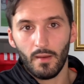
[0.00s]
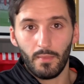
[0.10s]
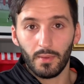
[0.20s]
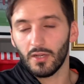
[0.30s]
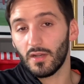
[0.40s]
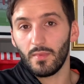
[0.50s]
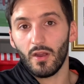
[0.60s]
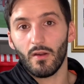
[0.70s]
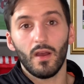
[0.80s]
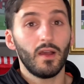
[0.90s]
Bubuka
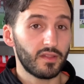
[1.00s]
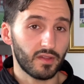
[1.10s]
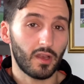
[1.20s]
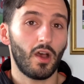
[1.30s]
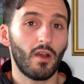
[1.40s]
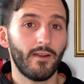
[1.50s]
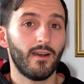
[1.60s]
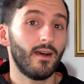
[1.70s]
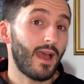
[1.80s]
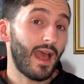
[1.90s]
Kamara,
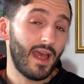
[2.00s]
Zakaria,